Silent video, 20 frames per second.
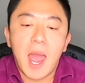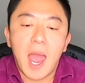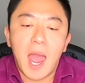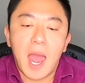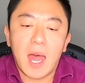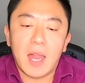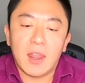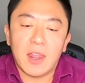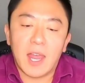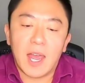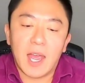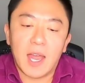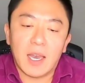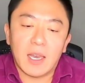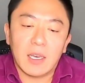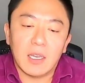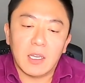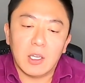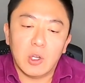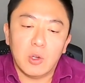And
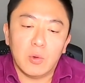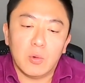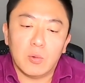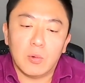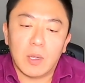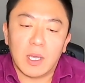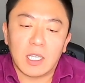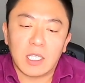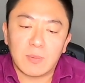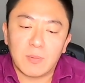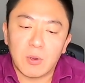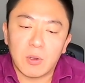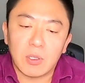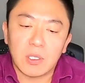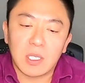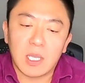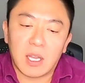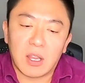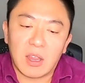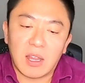then you experience a